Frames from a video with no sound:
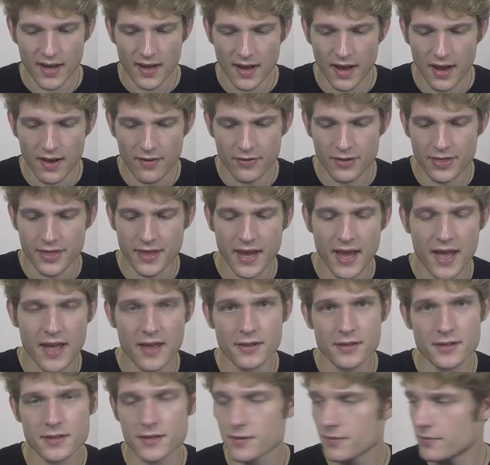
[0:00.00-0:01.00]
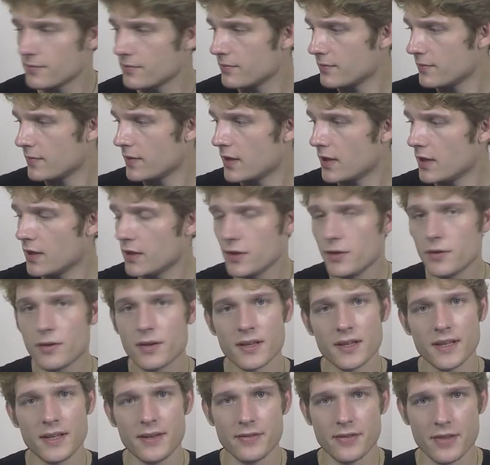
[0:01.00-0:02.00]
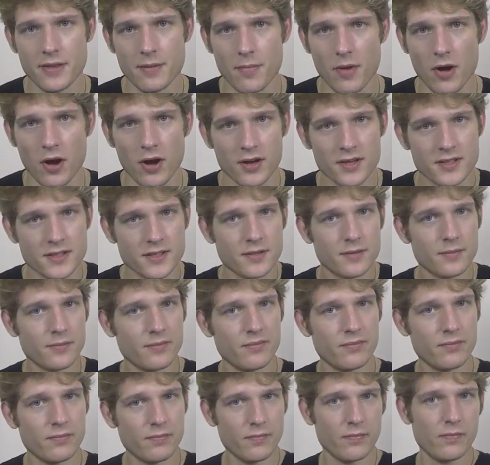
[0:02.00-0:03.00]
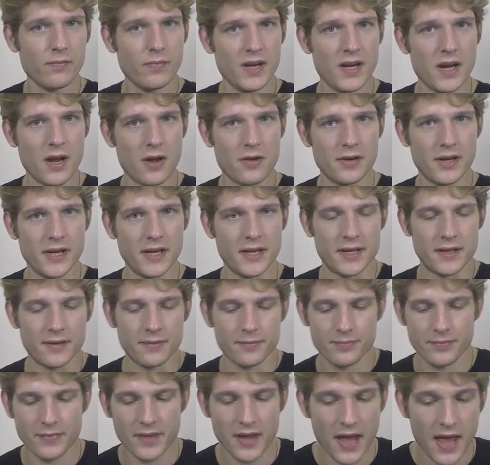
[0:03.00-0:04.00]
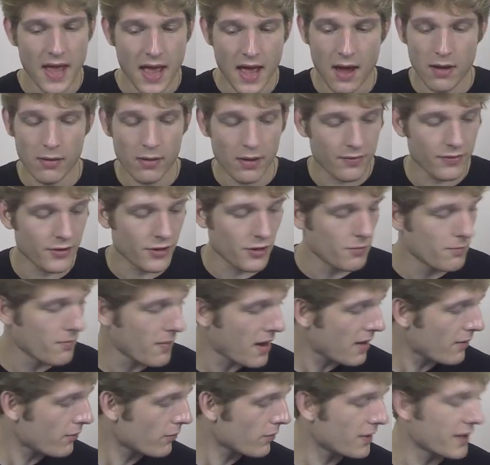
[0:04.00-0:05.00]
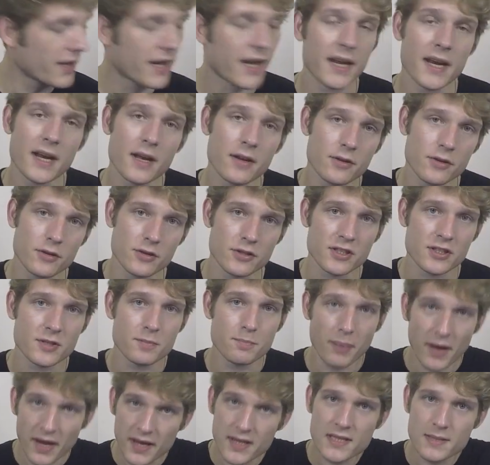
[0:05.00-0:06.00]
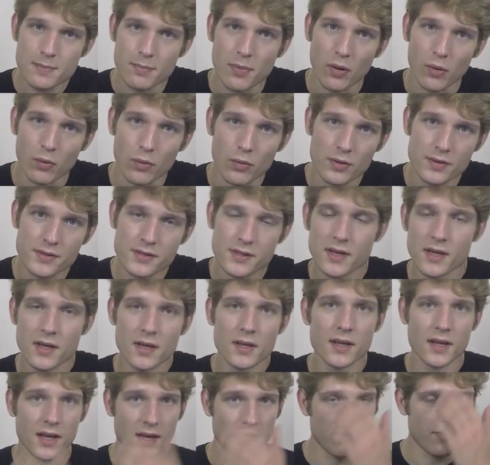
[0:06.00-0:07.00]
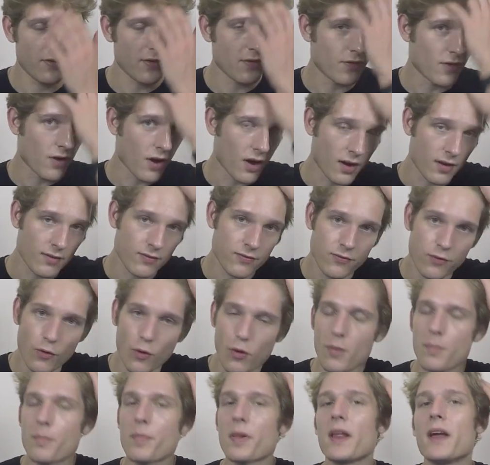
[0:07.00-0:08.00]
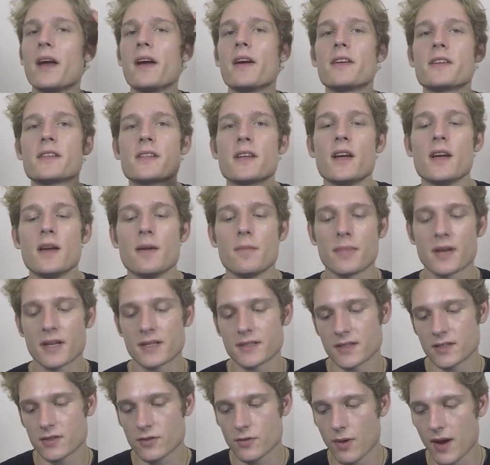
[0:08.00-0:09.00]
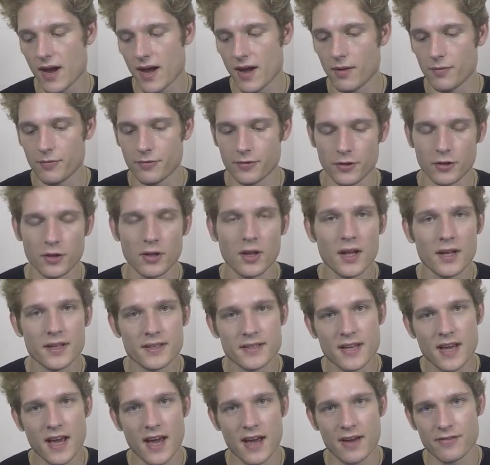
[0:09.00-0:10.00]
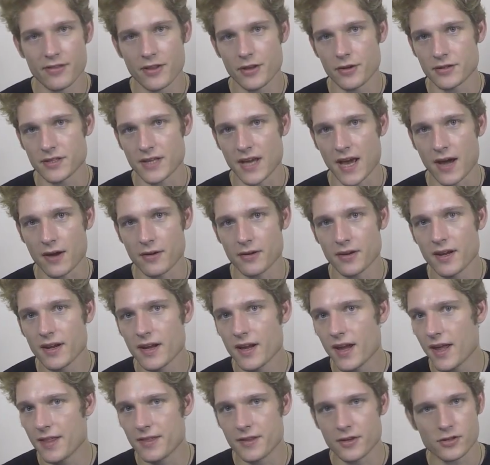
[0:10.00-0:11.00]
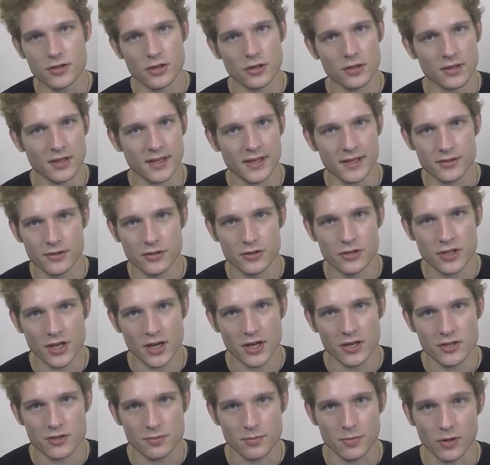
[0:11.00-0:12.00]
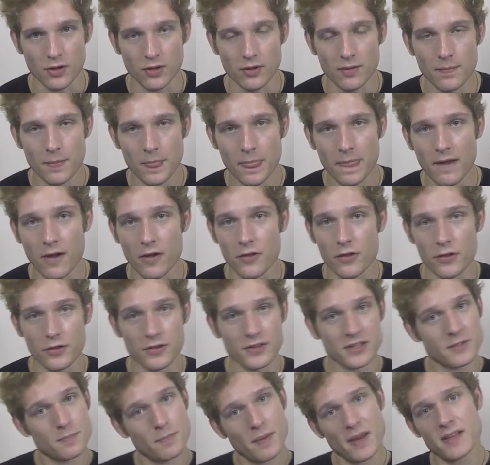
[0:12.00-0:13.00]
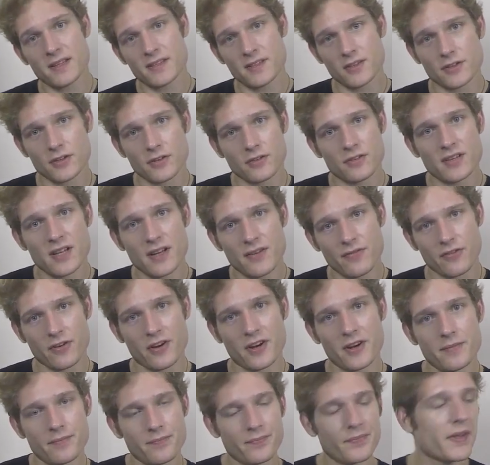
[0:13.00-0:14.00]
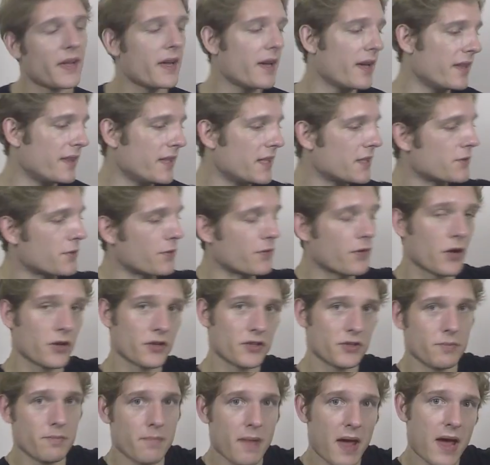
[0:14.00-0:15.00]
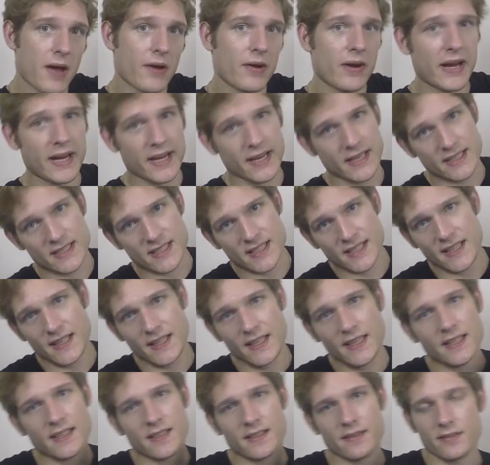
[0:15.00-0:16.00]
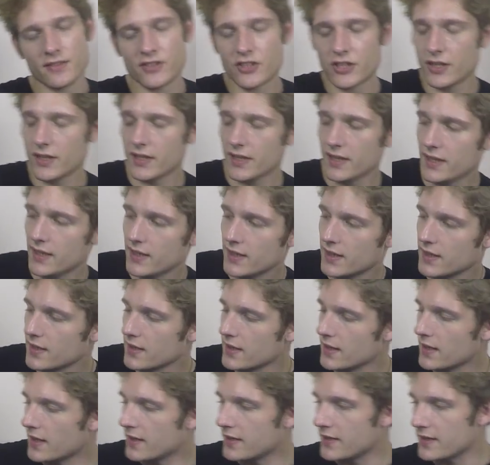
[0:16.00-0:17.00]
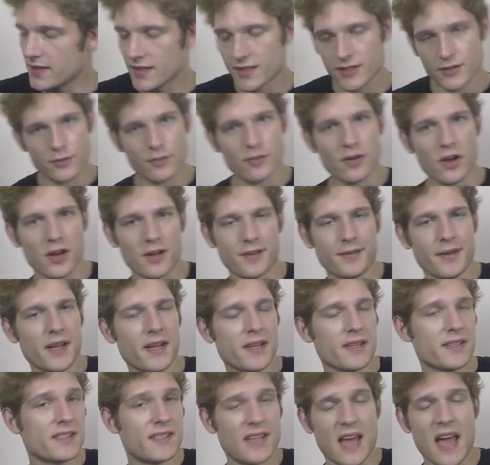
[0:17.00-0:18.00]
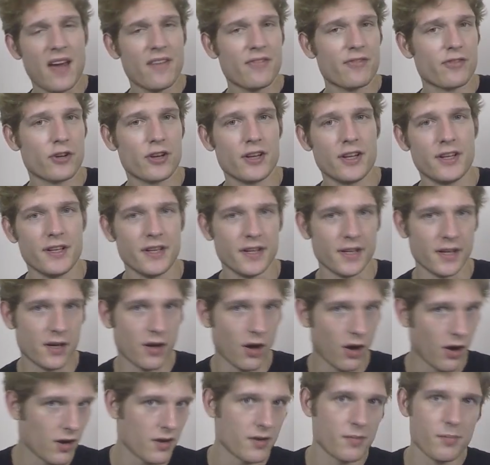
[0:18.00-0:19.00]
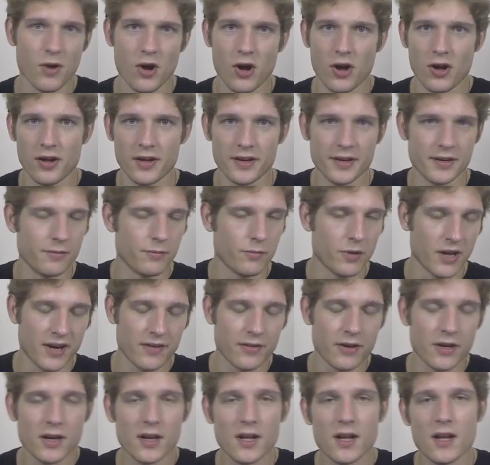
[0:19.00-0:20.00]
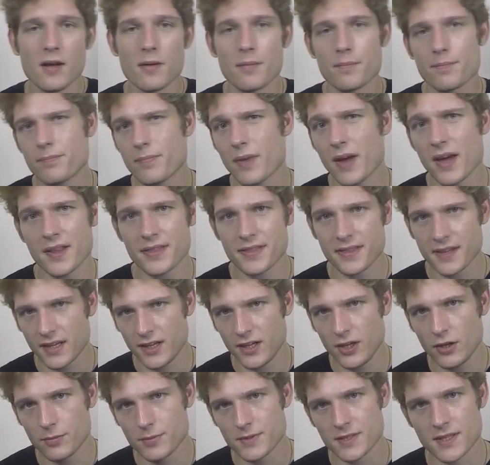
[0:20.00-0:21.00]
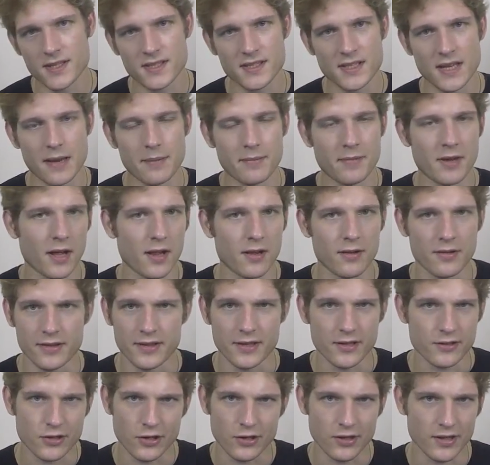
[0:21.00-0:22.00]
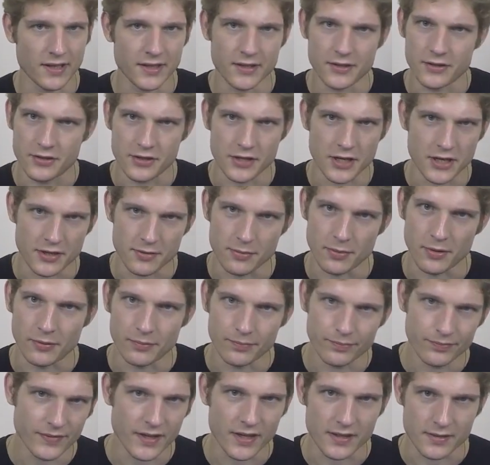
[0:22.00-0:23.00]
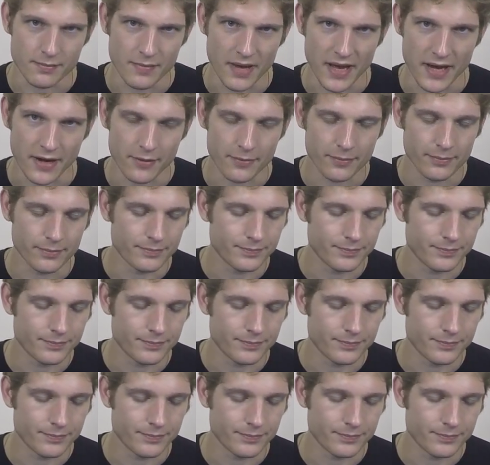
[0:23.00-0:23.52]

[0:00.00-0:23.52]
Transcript: Everything else, you can leave in the box. We don't need it. However, you might want to get out your spice bowls if you've got 4 players, because it's quite helpful to have those out, and they're totally interchangeable. Although the spices are different. In this we've got turmeric and tea and chili, and in this we've got saffron and cardamom and whatever, but the cubes are the same color and they're totally interchangeable. Doesn't matter.